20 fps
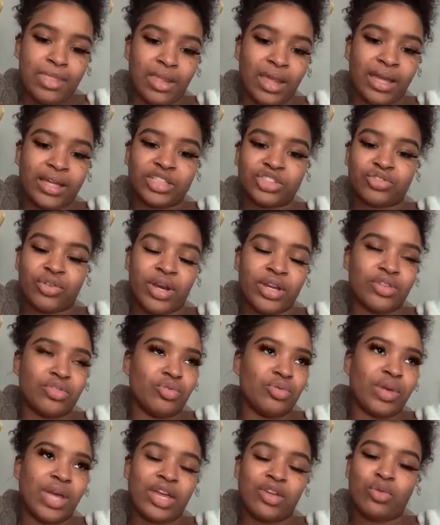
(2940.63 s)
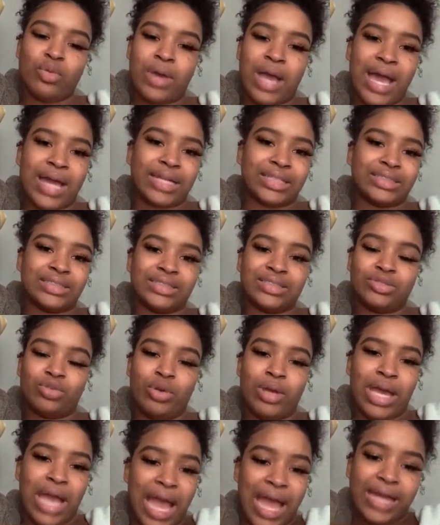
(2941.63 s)
Like, it's crazy. You gotta,
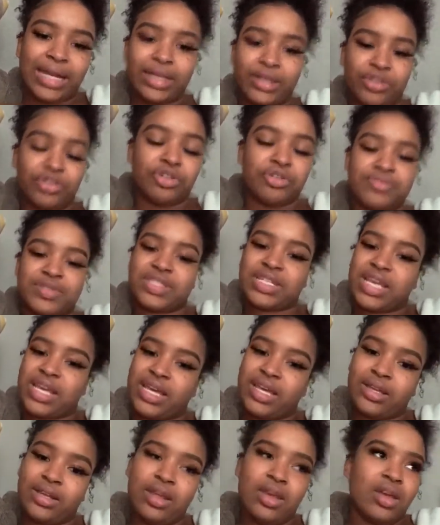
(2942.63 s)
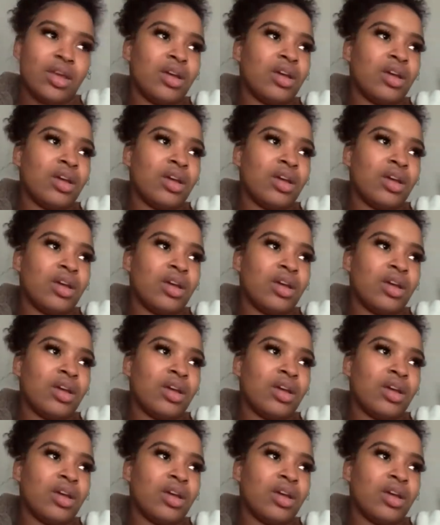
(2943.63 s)
you know what I'm saying?